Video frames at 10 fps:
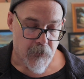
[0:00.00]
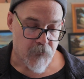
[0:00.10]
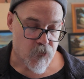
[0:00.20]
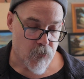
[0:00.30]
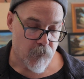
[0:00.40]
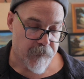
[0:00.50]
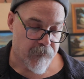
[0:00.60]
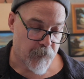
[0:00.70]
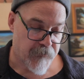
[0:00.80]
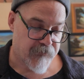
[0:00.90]
Eschewing
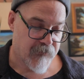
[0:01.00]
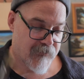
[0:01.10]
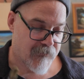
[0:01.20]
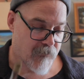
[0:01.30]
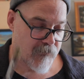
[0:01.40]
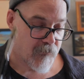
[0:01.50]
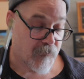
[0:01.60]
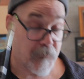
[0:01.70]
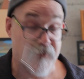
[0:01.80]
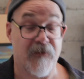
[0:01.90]

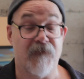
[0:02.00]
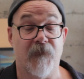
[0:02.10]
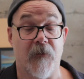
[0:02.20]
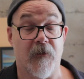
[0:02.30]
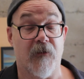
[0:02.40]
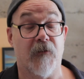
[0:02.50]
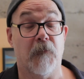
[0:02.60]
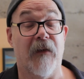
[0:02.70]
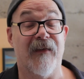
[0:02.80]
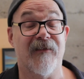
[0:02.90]

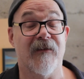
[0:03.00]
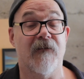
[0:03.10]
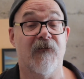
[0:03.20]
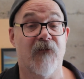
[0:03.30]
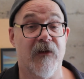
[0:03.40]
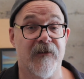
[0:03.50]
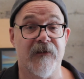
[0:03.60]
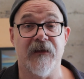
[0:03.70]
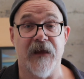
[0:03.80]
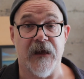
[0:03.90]

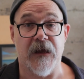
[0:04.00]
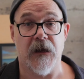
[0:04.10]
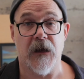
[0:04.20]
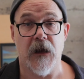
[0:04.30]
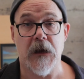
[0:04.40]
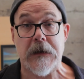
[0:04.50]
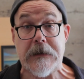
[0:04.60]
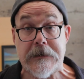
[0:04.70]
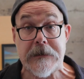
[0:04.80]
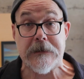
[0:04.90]
specificity.
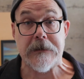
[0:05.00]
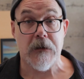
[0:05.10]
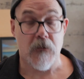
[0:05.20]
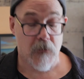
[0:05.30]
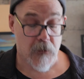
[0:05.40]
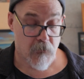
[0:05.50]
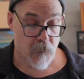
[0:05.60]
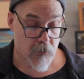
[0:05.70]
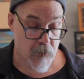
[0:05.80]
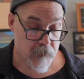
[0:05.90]
What a
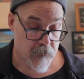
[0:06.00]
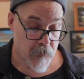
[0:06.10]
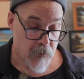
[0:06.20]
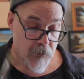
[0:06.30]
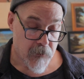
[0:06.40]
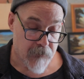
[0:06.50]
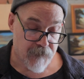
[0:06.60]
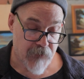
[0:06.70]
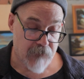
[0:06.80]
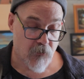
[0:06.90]
word. In
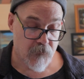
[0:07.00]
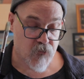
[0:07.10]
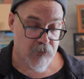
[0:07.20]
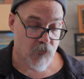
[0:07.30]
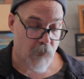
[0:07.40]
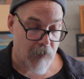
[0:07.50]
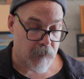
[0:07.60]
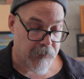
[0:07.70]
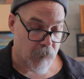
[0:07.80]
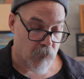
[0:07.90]
favor of
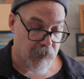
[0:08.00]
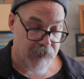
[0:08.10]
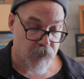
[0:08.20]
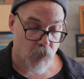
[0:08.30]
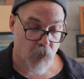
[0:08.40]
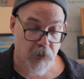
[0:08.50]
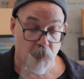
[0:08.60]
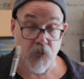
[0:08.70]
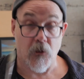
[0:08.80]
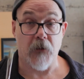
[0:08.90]
generality will lend your
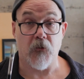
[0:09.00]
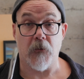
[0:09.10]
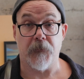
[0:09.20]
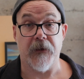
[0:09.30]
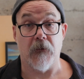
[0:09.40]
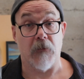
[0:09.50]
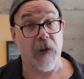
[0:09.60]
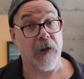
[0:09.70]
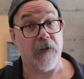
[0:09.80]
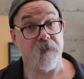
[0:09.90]
work broader appeal.
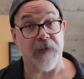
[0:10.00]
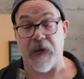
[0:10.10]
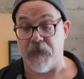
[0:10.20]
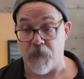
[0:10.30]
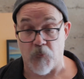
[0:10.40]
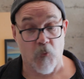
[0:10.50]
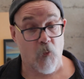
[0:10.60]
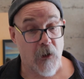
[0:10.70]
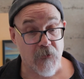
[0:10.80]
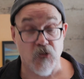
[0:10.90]
Like I said,
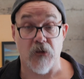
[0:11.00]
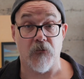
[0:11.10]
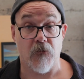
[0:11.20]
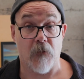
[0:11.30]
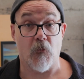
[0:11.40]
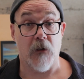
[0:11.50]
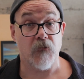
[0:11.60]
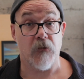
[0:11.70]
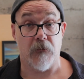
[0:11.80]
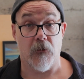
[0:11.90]
watch
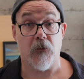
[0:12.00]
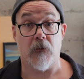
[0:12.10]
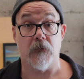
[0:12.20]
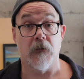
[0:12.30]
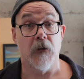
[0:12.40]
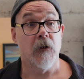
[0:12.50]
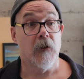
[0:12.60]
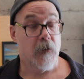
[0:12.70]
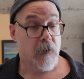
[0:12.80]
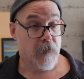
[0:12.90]
and learn.
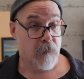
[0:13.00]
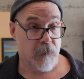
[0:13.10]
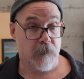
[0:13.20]
You